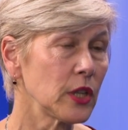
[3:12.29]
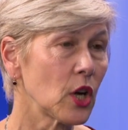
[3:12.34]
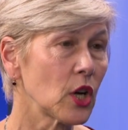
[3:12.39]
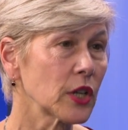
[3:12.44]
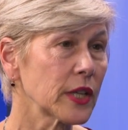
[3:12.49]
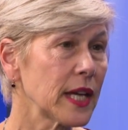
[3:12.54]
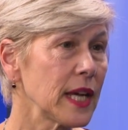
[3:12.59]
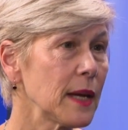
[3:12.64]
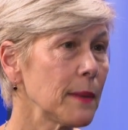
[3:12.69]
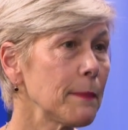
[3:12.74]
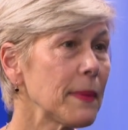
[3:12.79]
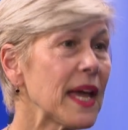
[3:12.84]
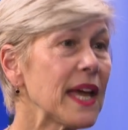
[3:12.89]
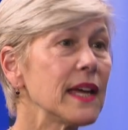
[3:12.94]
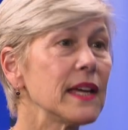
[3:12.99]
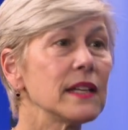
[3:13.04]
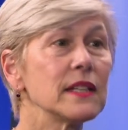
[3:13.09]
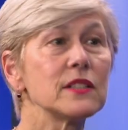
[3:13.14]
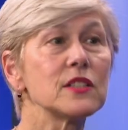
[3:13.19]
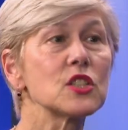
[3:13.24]
our
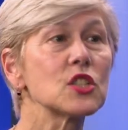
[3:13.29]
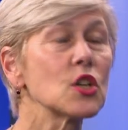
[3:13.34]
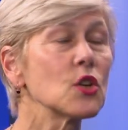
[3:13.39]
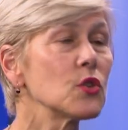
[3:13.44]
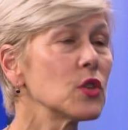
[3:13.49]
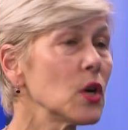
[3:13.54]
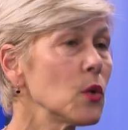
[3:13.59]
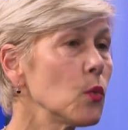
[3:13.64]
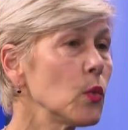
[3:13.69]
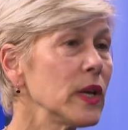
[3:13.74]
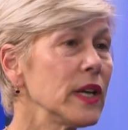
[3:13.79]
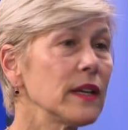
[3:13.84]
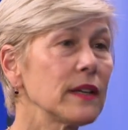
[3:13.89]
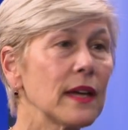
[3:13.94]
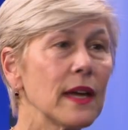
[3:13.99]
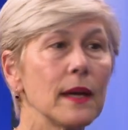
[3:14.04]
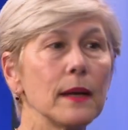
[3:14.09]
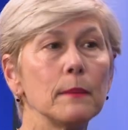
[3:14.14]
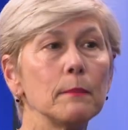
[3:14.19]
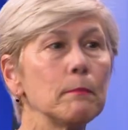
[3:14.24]
campaign so that we
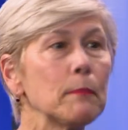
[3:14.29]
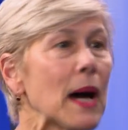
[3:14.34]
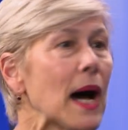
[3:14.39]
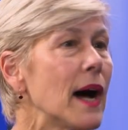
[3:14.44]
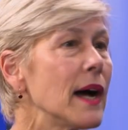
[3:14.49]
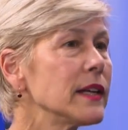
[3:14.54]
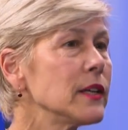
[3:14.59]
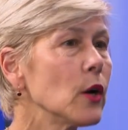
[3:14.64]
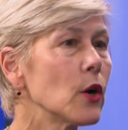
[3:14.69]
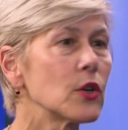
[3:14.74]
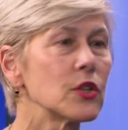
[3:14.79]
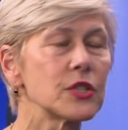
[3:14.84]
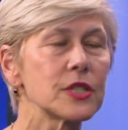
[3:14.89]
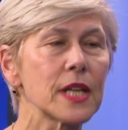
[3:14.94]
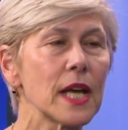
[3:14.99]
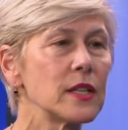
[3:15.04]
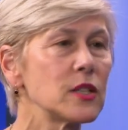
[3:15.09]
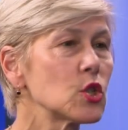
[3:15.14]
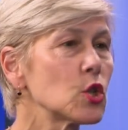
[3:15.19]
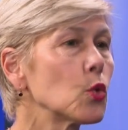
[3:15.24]
can buy yard
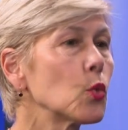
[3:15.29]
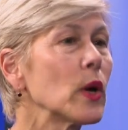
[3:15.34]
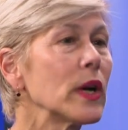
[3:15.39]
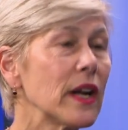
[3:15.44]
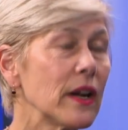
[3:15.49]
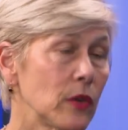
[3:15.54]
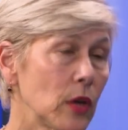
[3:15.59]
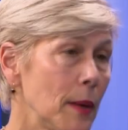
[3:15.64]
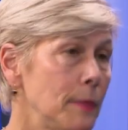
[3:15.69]
signs or whatever.